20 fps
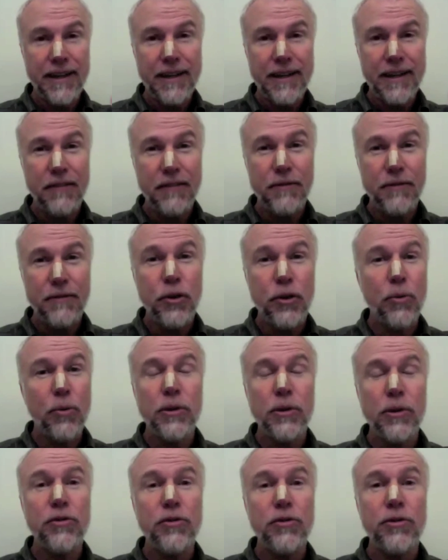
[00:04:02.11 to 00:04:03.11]
If you don't
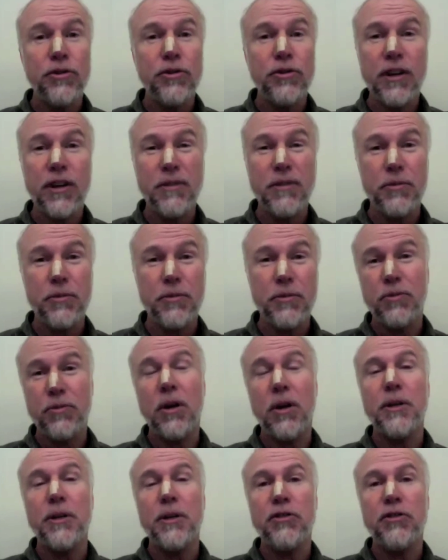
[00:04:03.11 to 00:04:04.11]
lose yourself, it was a
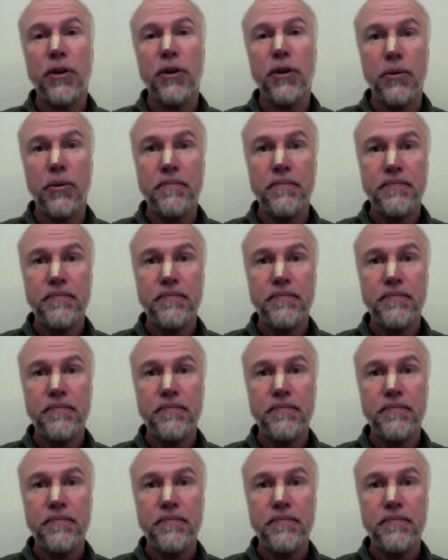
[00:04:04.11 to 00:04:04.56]
crummy show.